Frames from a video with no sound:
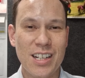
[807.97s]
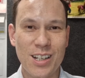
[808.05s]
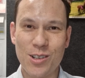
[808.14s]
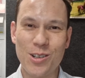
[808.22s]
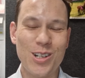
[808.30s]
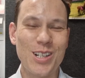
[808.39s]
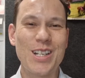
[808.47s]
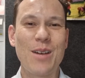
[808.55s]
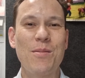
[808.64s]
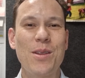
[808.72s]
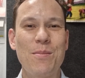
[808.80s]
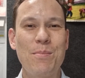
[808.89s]
including
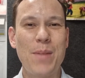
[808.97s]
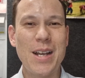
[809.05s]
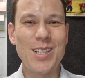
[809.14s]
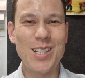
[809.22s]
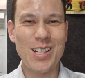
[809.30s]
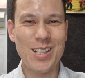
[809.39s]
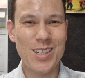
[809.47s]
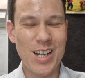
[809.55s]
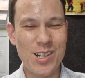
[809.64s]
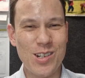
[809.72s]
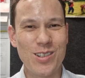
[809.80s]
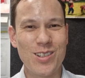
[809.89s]
some of the basic
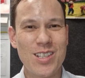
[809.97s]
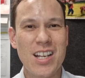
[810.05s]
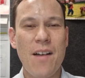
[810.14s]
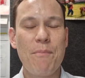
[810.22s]
essentials,